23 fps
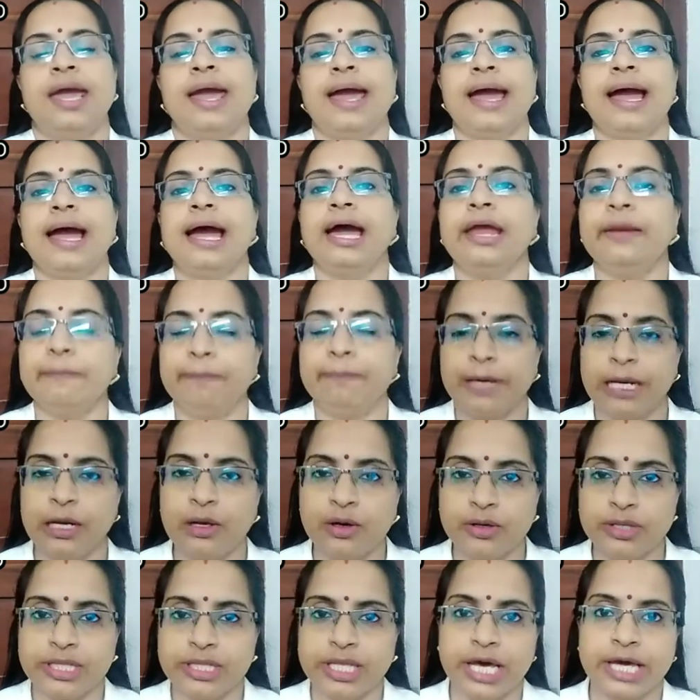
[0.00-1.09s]
And
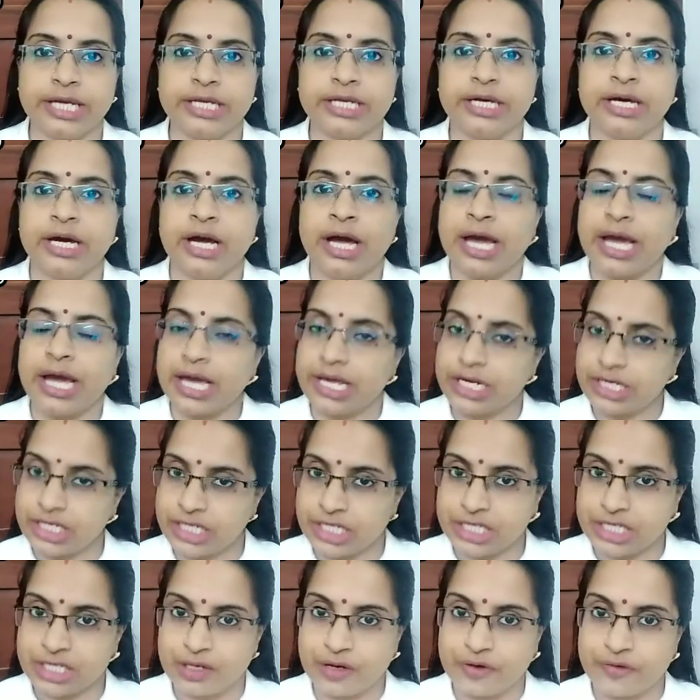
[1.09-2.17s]
below that,
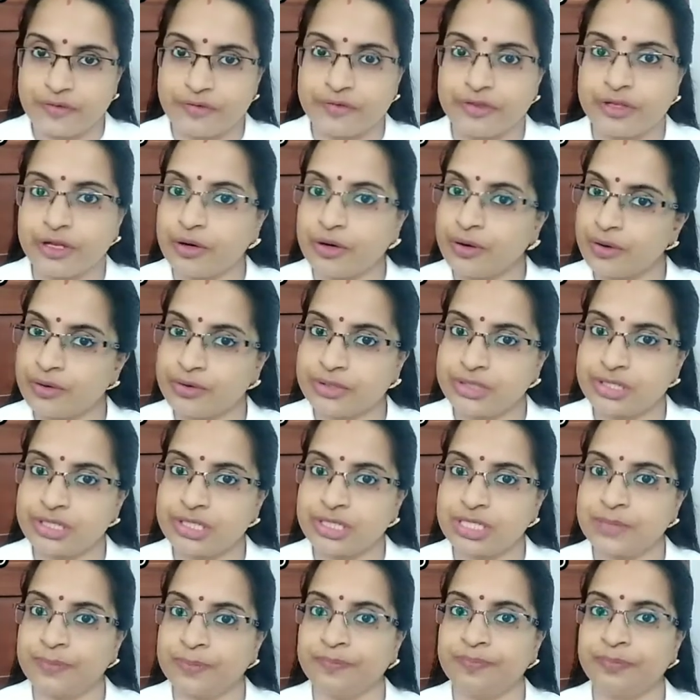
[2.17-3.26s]
address of the host
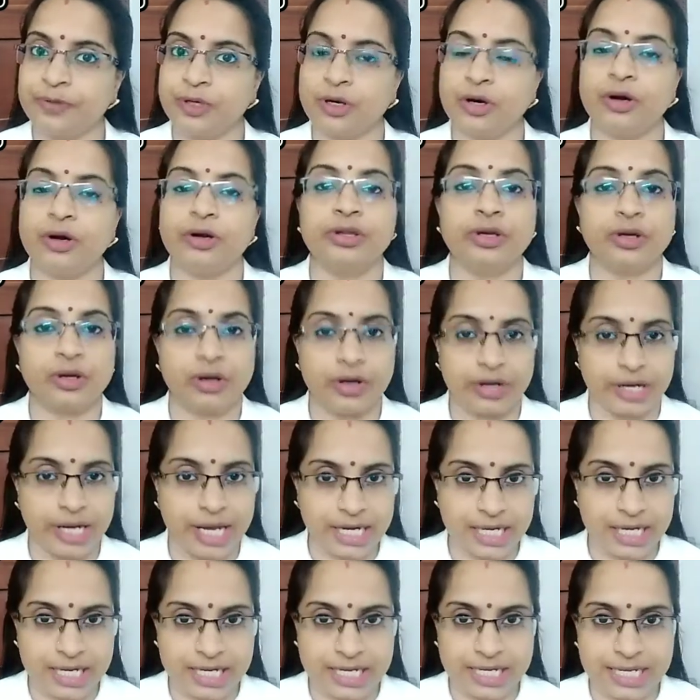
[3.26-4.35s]
or the contact
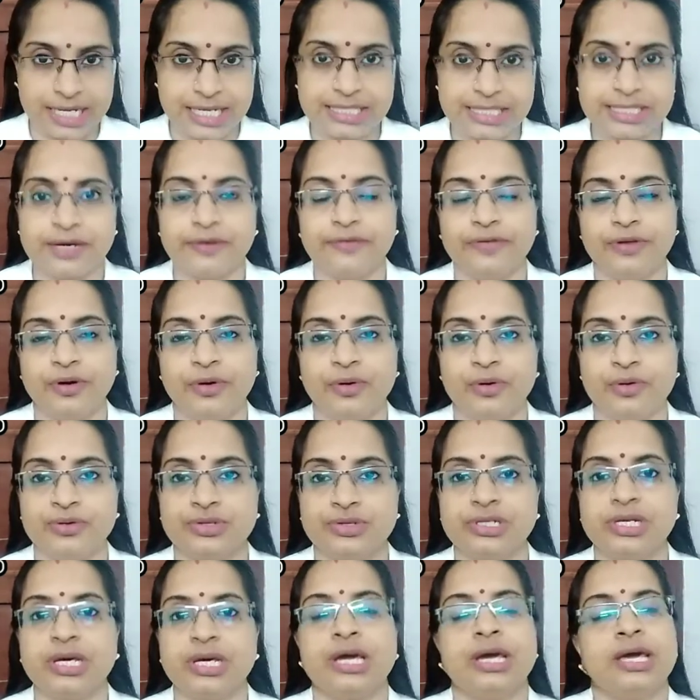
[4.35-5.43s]
details of the
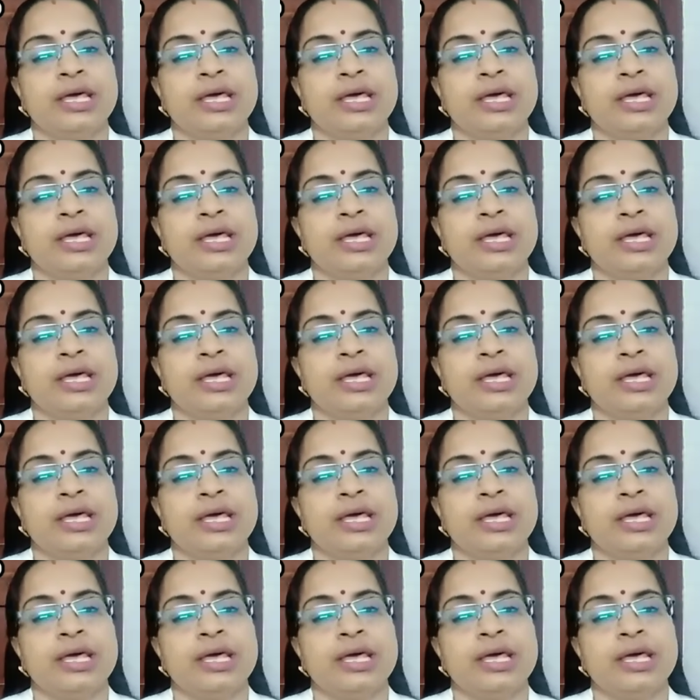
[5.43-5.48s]
host.